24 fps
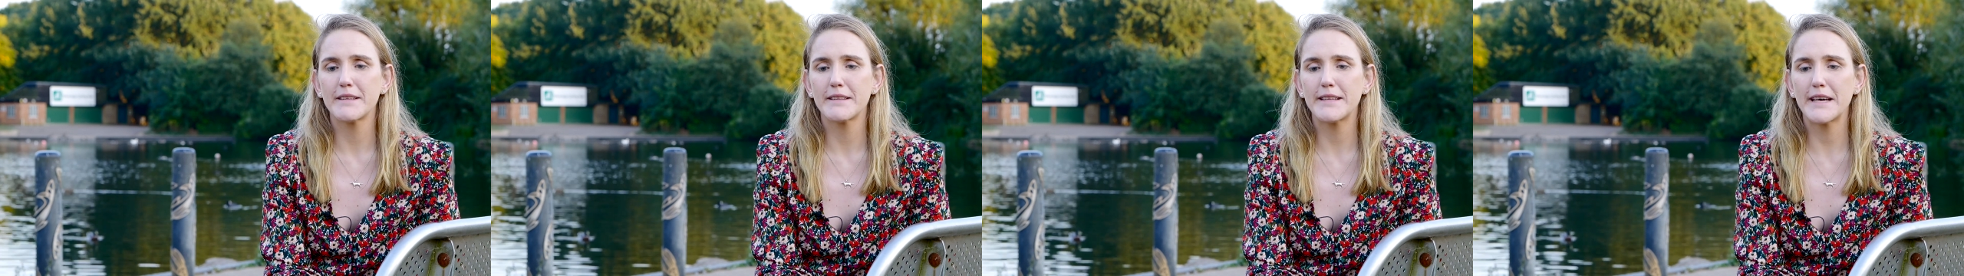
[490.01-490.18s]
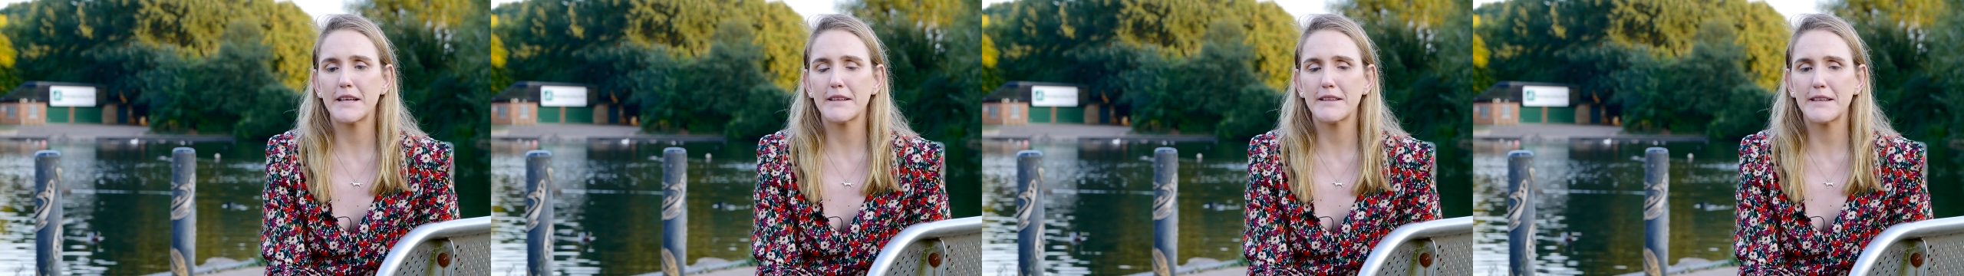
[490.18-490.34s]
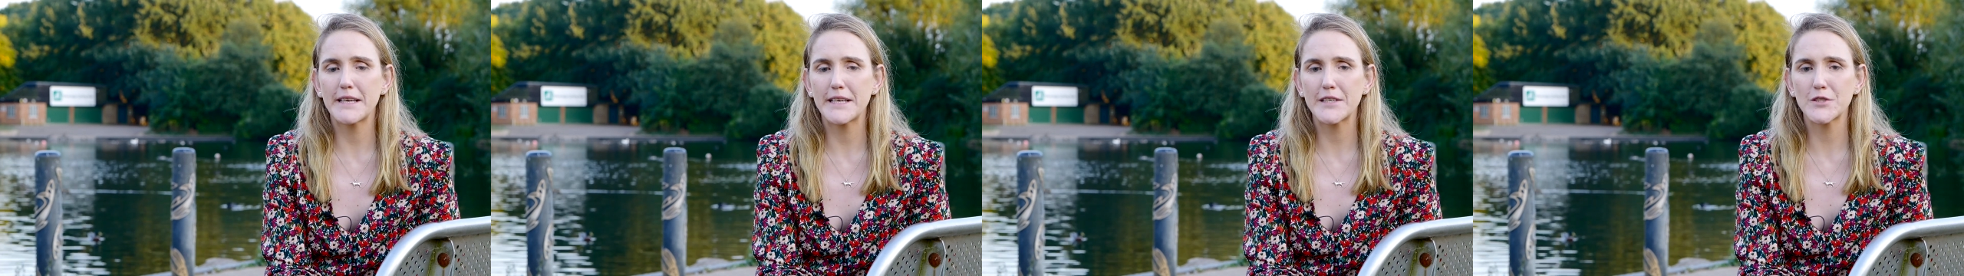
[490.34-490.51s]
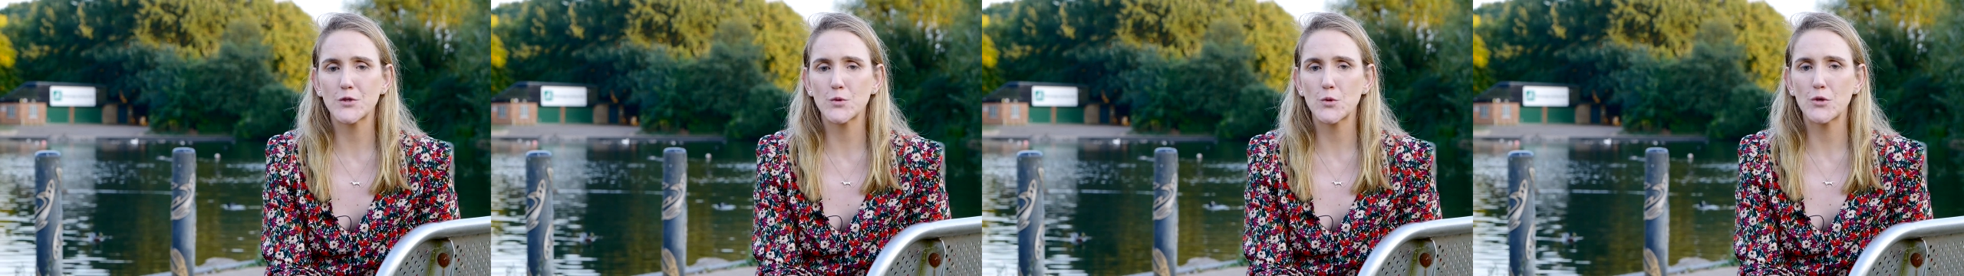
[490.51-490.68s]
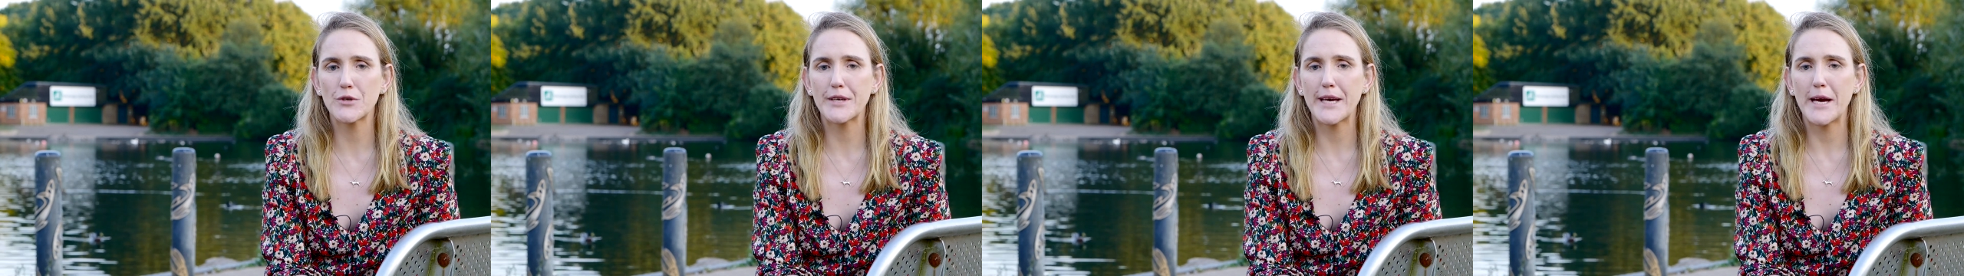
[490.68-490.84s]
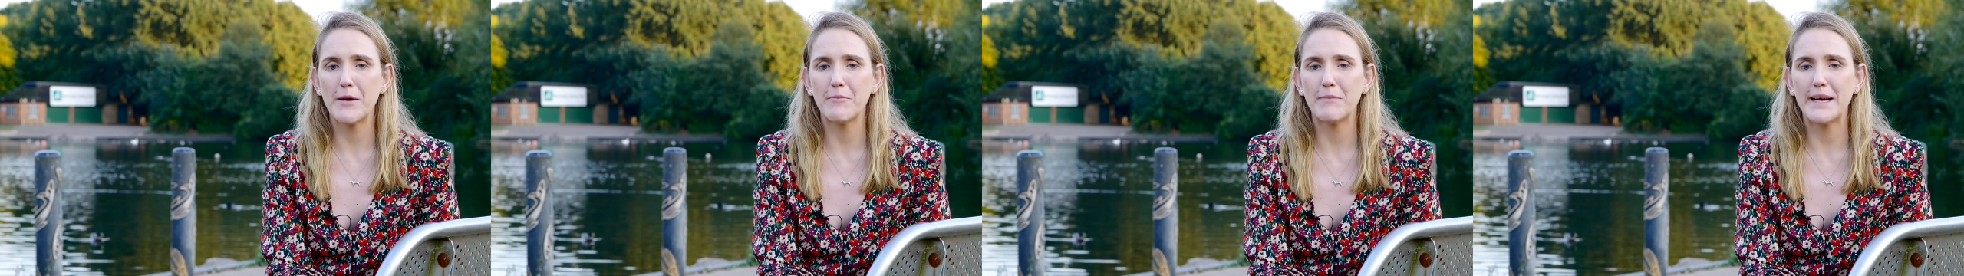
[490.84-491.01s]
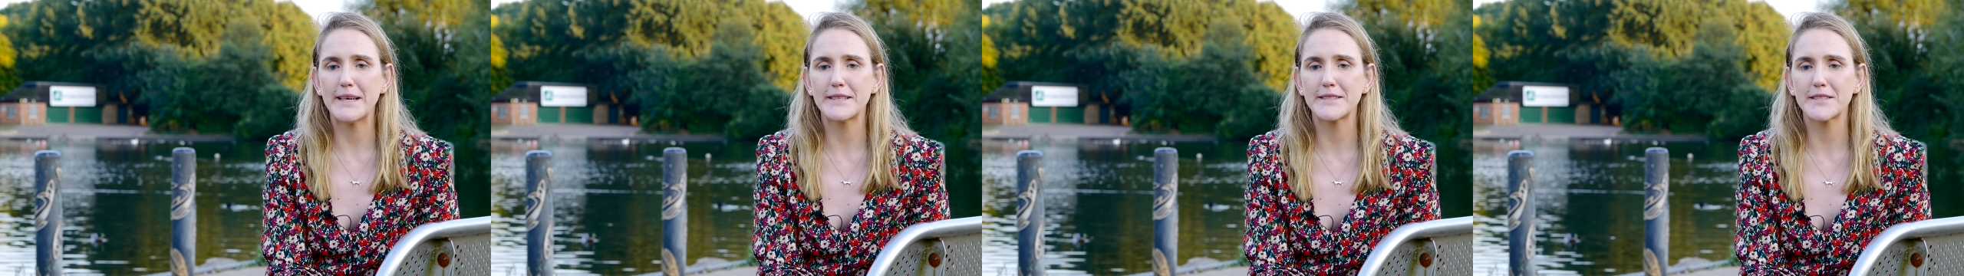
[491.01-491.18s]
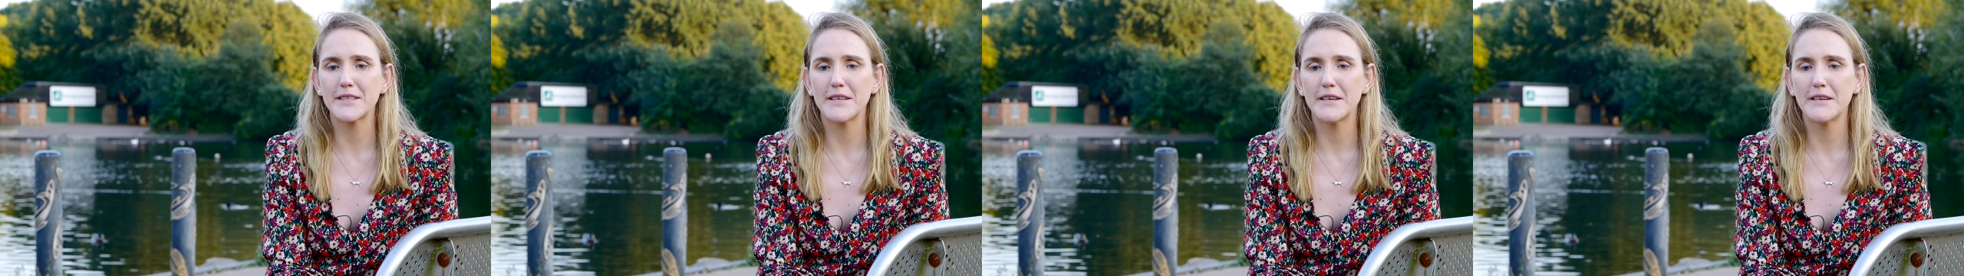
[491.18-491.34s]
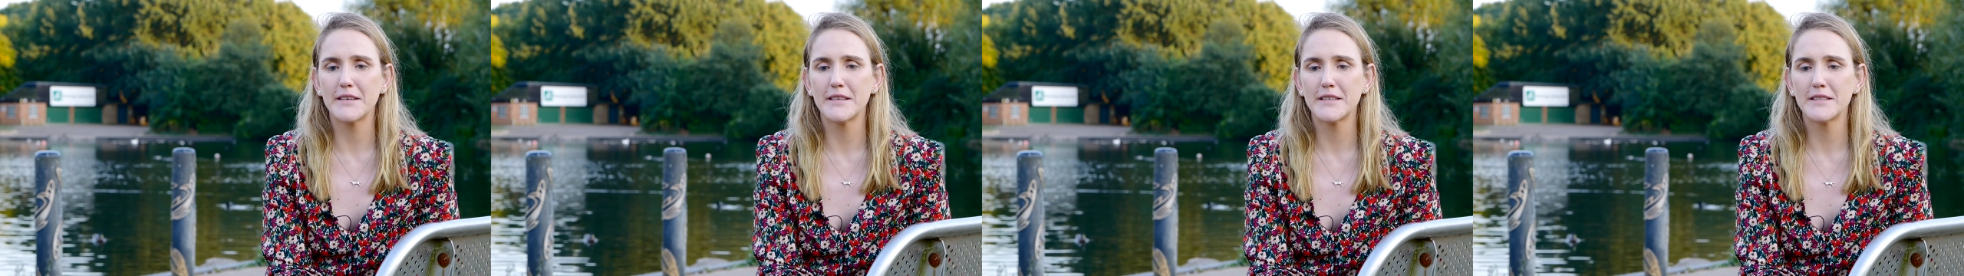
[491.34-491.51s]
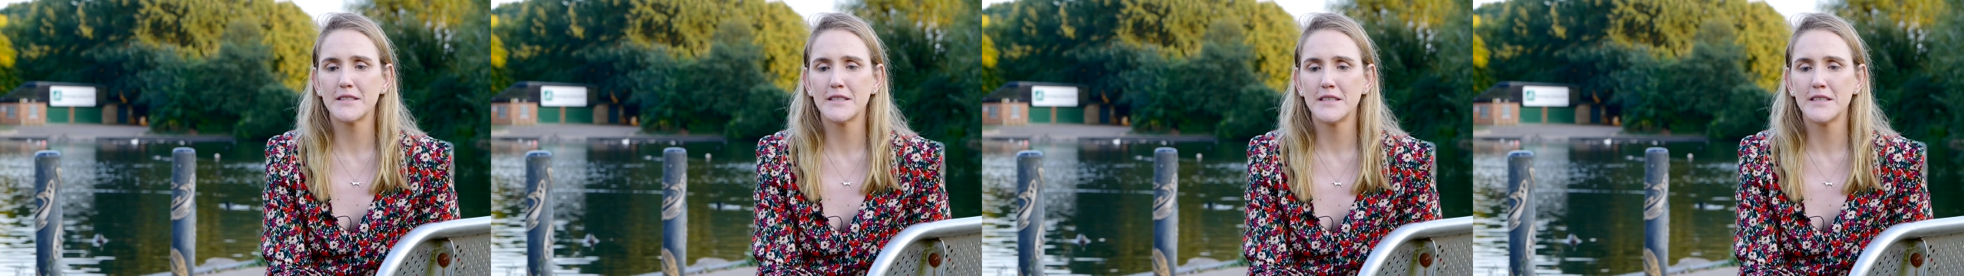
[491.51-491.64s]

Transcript: that things will get better.